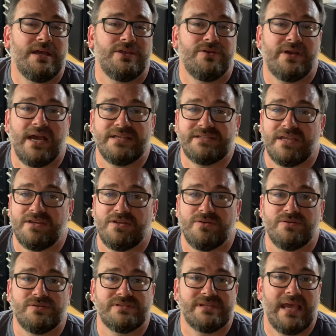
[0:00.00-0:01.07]
You guys could
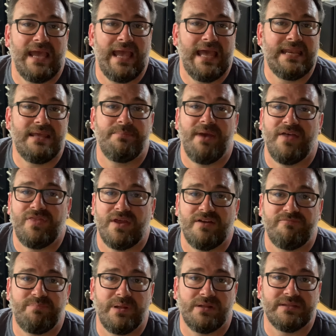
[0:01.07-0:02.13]
use any method
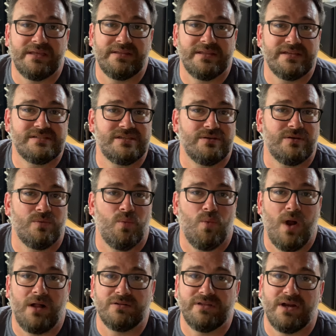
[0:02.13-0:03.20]
of building this. You could
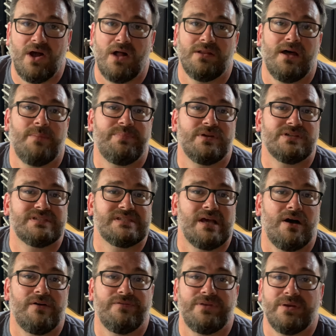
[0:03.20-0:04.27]
weld it all up
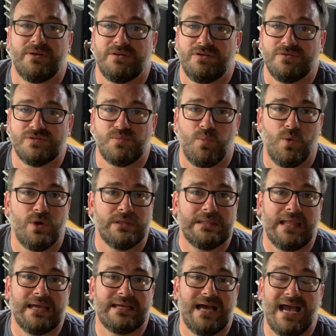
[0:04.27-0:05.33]
yourself. You could use wood
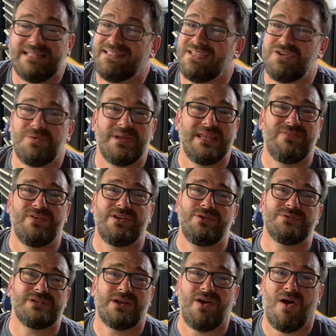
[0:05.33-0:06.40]
like I did. You could even
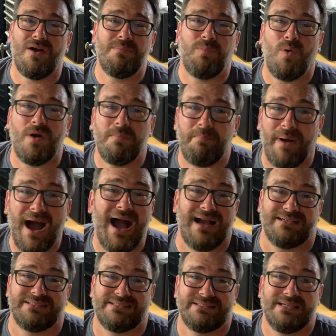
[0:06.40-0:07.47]
use a cardboard
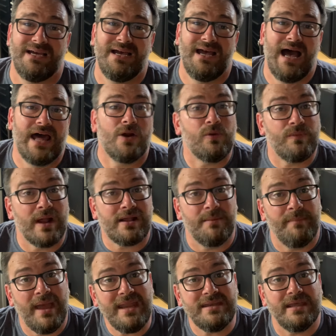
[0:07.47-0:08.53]
box. I don't
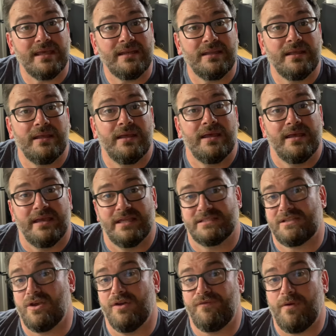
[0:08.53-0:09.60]
recommend it.
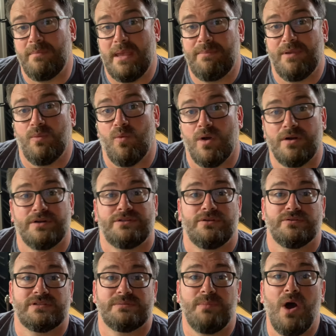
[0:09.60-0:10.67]
It's good for maybe 1 or
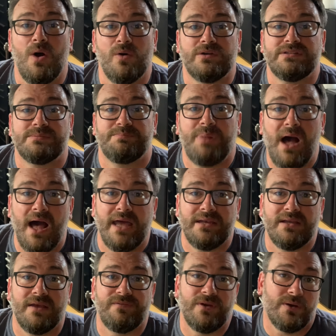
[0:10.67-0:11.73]
2 smokes, but
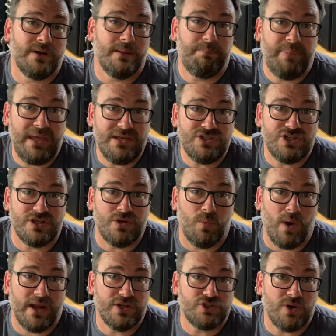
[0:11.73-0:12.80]
if you're in a pinch and you
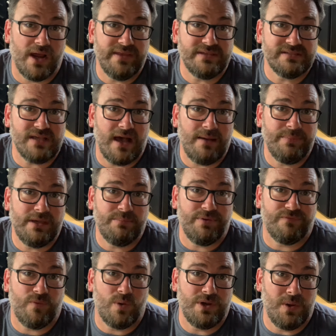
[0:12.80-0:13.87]
want to try this hobby
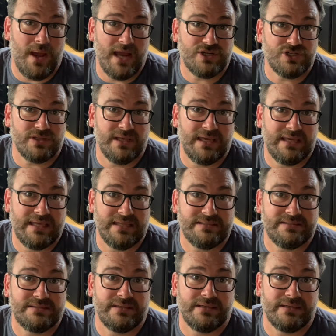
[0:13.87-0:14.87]
before you actually get